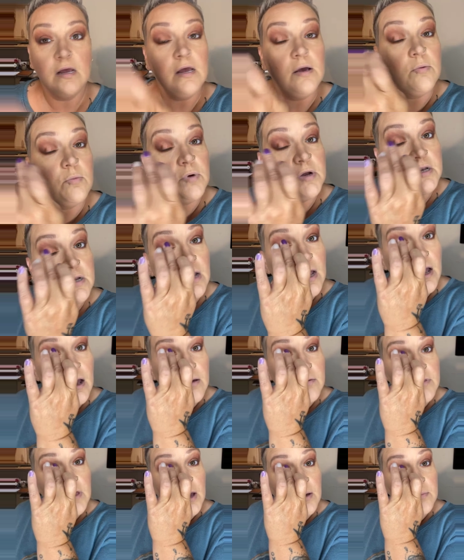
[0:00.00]
it wouldn't
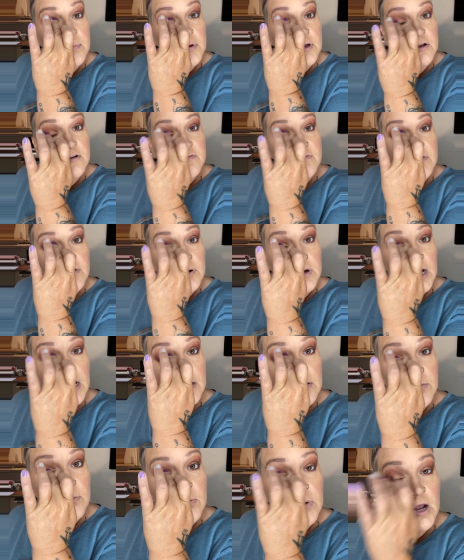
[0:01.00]
have that beautiful kind
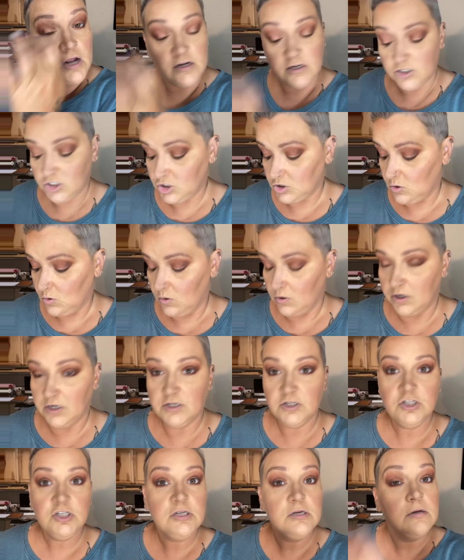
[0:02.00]
of reddish
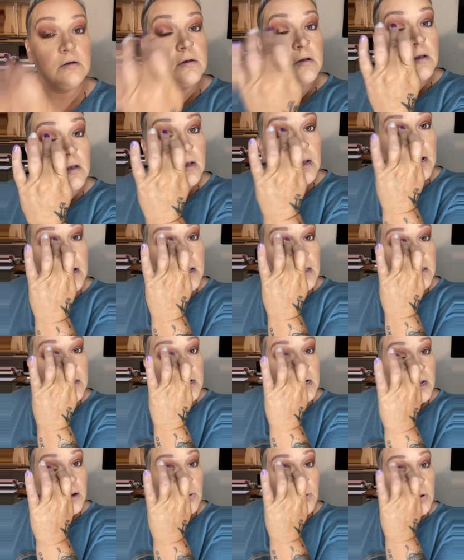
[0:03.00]
orange that
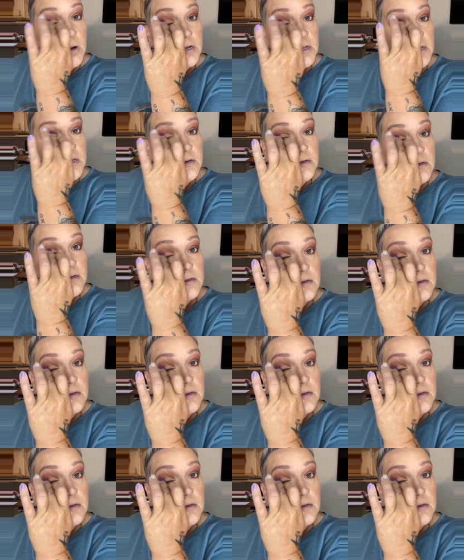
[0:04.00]
I wanted.